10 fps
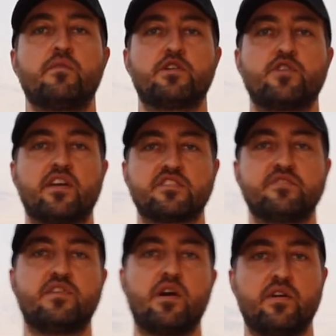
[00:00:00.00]
I'm going to try to get
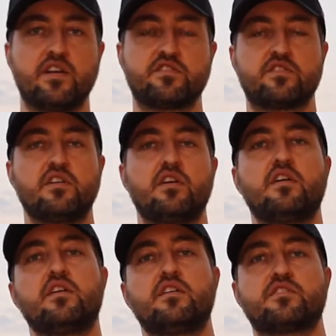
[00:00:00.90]
some viral hits
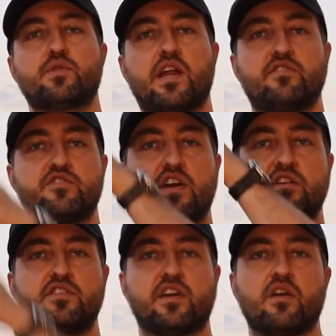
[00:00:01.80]
so we can have the
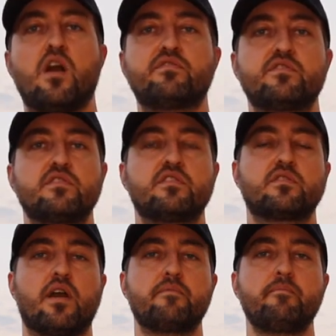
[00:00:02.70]
channel taking off.
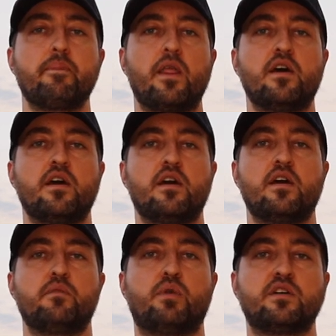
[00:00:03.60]
Okay.
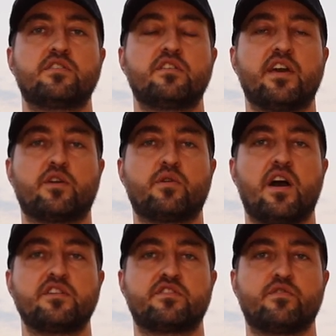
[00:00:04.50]
But thank you
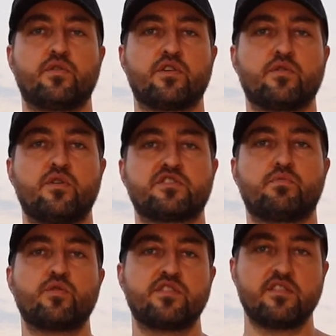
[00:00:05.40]
guys for your loyal
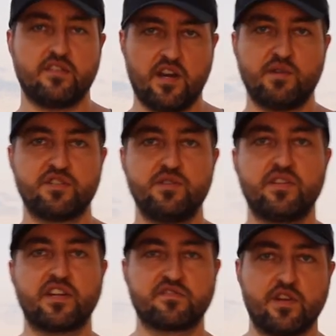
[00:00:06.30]
support. I will see you on
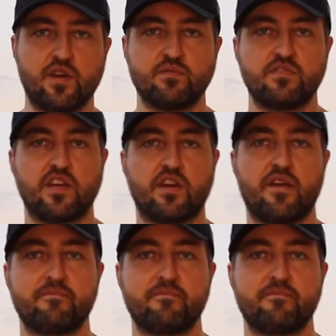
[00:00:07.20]
the next video. Take care.